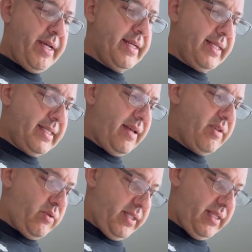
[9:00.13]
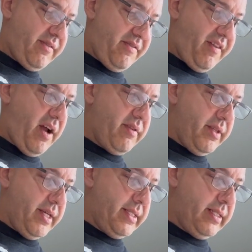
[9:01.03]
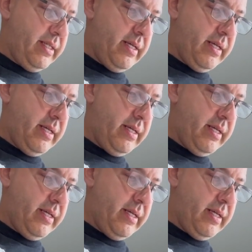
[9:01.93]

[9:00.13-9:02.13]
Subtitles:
get a 7 or a 7.5 on this.